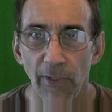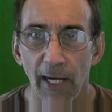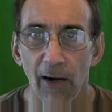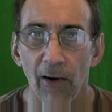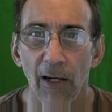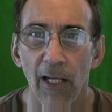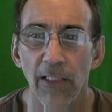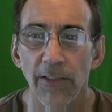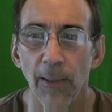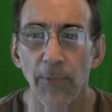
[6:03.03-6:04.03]
care.
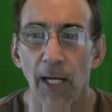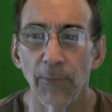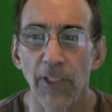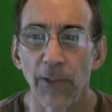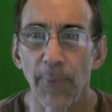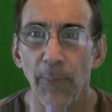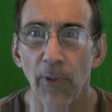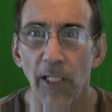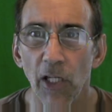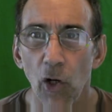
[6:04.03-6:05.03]
Sometimes these people
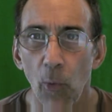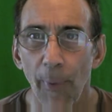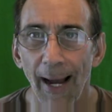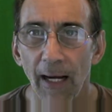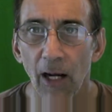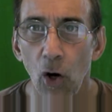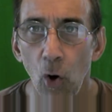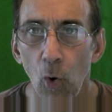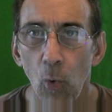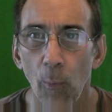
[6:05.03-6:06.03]
can go back
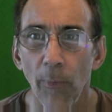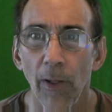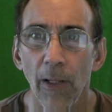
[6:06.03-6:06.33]
home